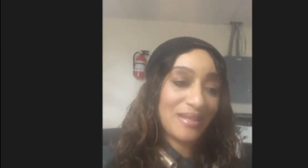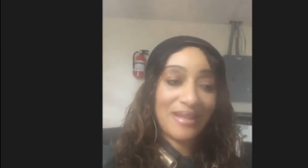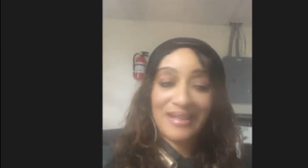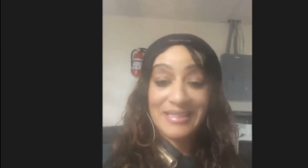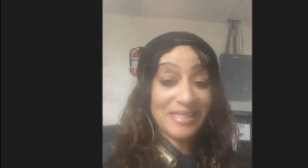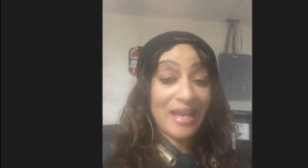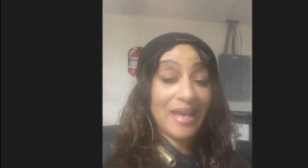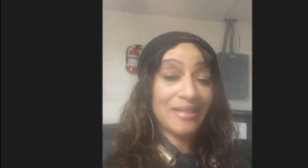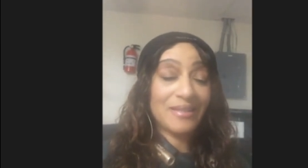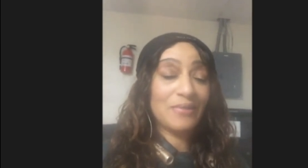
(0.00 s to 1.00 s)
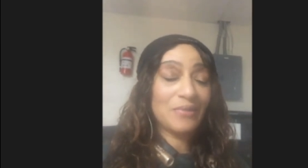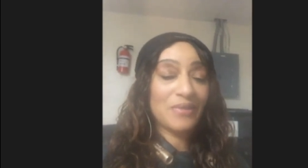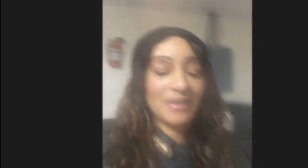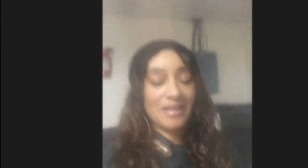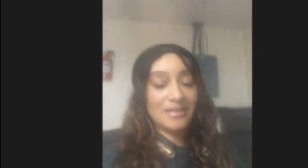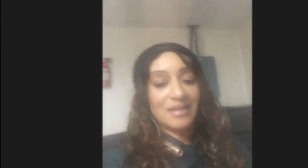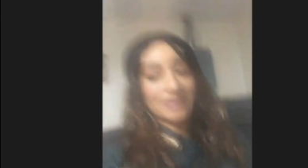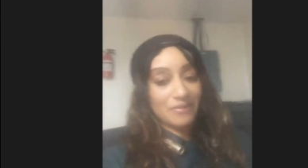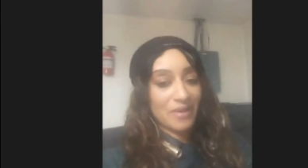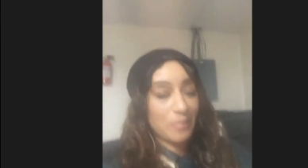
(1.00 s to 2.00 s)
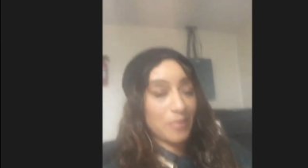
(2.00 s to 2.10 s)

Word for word: Like I said, I didn't even realize I could write